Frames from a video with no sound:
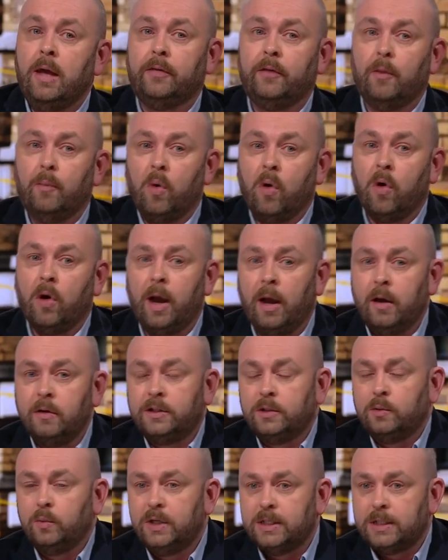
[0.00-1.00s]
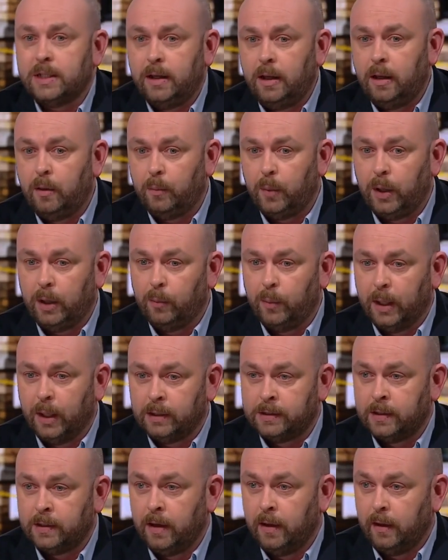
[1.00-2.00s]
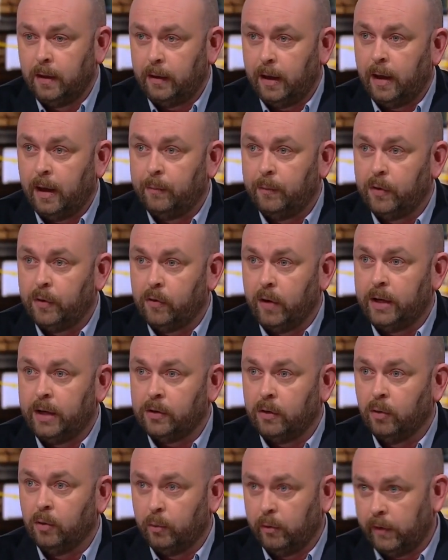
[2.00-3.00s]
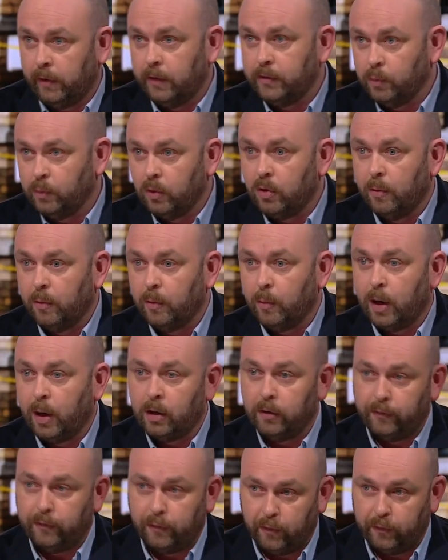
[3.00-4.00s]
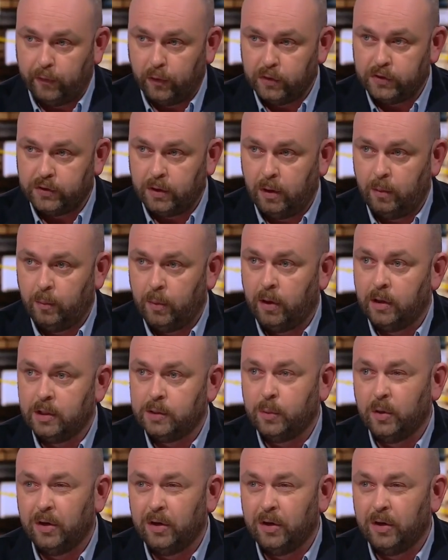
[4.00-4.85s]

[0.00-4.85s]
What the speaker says: the more houses we see being built, the greater number of houses will come on the market for first-time buyers.